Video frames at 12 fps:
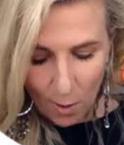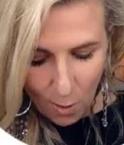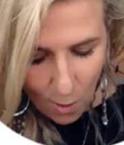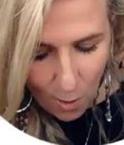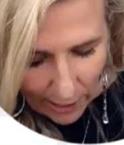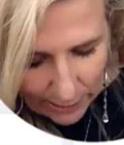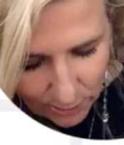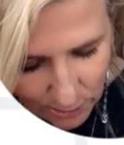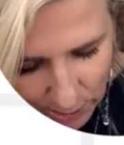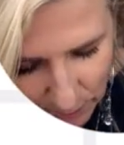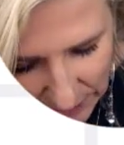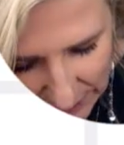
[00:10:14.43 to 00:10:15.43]
Or I
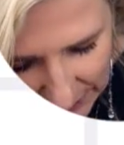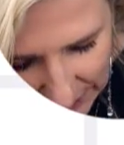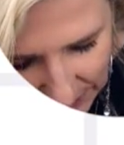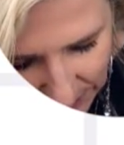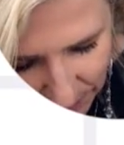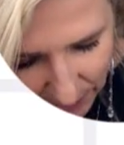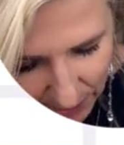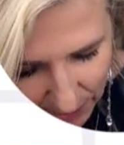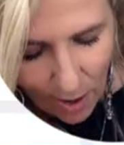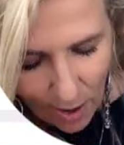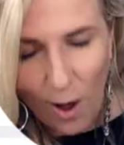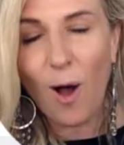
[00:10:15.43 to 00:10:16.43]
could do a tip
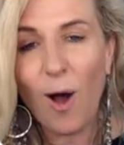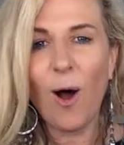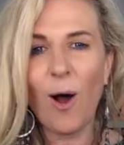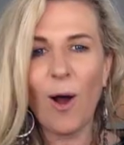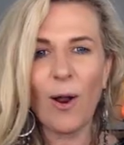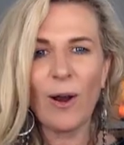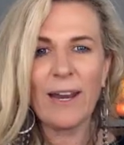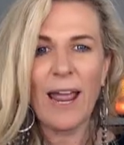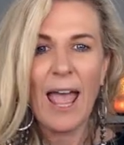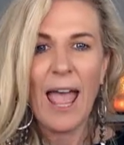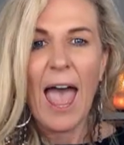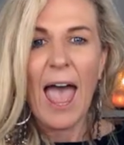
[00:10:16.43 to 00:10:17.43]

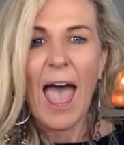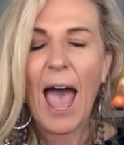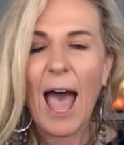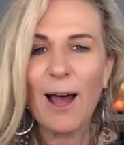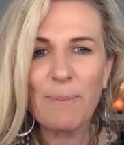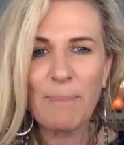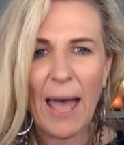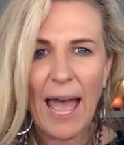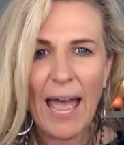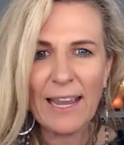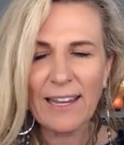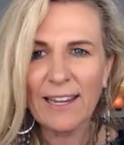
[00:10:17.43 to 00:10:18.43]
on how to
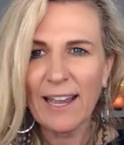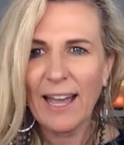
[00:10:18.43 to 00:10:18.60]
pack